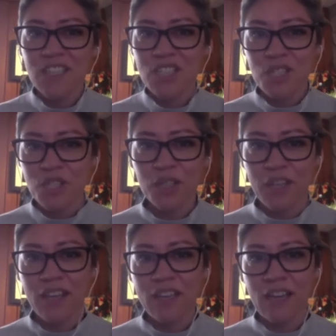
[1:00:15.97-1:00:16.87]

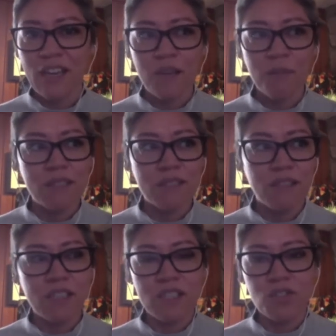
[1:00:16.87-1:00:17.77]
certain elements
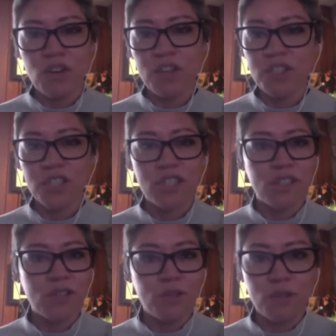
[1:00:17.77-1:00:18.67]
like
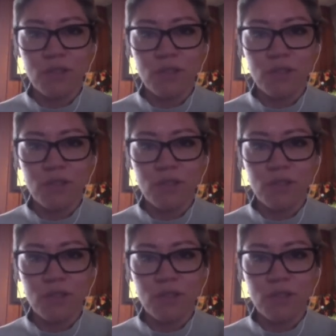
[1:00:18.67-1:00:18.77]
structure or